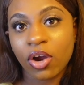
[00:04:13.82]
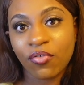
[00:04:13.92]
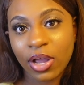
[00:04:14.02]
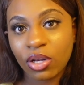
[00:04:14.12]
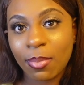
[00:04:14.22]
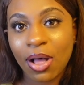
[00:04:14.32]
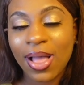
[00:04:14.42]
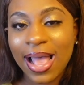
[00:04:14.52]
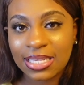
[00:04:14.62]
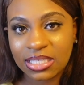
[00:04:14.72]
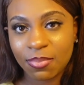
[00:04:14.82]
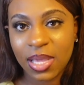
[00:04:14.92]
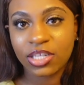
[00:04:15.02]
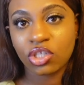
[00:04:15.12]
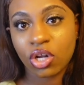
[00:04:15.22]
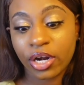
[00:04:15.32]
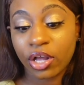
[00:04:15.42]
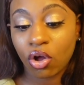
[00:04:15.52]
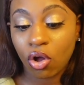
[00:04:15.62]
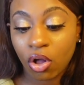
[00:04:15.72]
roundabout estimate
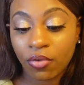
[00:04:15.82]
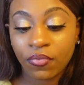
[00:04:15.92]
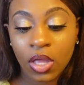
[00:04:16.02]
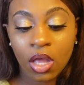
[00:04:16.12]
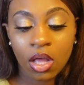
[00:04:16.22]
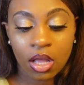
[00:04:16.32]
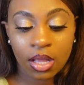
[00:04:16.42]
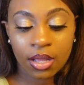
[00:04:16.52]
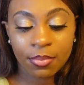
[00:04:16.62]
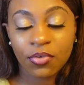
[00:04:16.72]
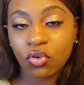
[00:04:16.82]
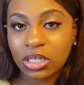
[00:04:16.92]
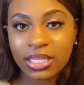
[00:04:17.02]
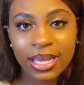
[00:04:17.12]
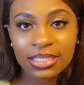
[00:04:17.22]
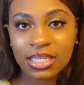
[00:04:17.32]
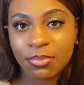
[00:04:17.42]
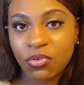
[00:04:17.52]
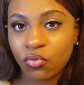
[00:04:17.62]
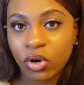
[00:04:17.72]
starting off. Of course, like I said
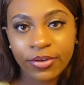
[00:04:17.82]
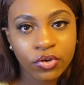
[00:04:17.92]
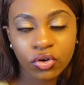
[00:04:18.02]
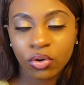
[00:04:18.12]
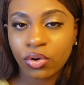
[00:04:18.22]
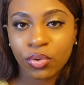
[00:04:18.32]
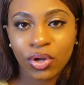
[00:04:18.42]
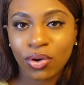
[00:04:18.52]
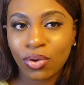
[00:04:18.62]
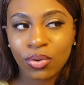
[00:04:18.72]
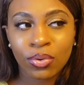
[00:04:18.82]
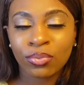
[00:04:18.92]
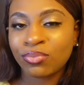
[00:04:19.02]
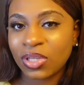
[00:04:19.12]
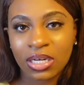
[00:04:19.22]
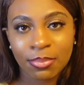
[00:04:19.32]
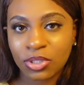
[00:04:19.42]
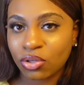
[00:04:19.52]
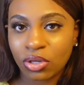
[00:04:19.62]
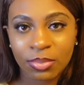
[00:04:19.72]
before, if you're doing it on your own, your numbers
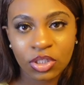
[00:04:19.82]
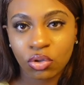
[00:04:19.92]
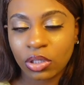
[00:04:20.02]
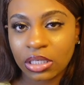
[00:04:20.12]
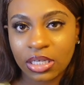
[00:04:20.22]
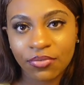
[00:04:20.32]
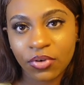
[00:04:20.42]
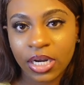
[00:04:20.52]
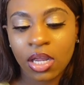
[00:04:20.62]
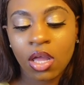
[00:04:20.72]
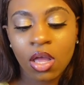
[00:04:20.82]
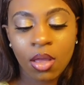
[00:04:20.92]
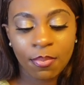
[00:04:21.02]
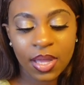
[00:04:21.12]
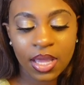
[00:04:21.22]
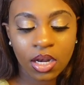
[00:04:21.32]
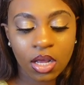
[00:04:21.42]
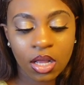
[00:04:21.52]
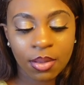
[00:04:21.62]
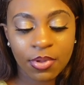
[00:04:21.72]
are going to be totally different. But
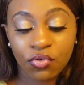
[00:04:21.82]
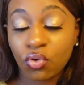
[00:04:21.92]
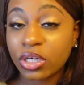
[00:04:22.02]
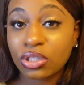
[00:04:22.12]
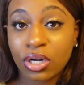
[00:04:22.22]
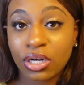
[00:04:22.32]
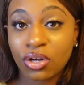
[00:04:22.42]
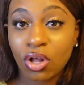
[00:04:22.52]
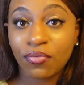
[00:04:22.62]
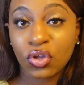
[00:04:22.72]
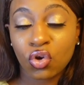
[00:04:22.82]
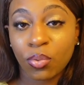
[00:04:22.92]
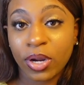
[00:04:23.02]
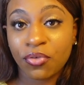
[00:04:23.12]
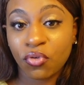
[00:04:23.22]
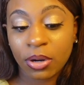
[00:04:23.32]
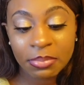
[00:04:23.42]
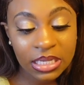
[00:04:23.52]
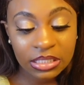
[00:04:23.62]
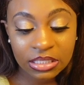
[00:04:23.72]
if you are starting off and you're working for a
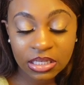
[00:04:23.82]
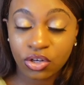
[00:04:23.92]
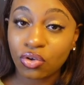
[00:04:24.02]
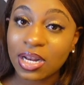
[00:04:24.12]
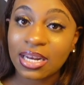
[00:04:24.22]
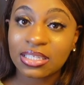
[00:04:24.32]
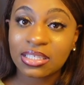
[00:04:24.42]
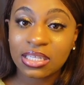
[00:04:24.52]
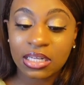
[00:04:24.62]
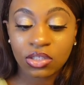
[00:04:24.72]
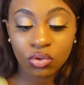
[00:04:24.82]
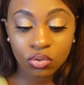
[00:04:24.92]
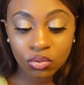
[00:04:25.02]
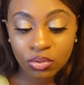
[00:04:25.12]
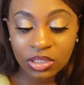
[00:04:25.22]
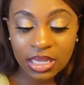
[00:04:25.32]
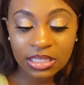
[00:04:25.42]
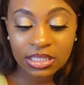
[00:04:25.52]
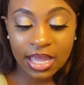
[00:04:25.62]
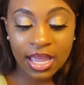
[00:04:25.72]
business in the United States, Google says
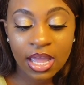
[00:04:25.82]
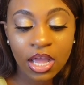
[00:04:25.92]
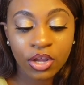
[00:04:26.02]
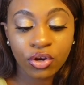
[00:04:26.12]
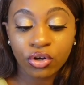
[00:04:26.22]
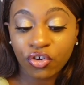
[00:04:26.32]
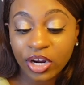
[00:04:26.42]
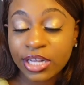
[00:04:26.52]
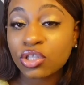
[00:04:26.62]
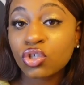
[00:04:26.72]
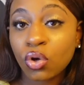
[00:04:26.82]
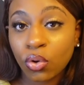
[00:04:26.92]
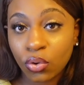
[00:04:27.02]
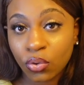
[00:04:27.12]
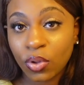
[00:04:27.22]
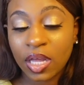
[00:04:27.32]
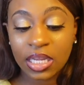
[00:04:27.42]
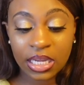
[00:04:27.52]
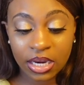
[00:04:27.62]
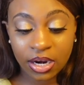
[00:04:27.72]
that your grand total a
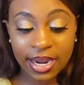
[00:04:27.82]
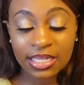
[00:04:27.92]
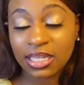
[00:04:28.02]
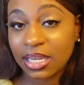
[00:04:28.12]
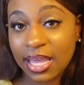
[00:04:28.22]
year as a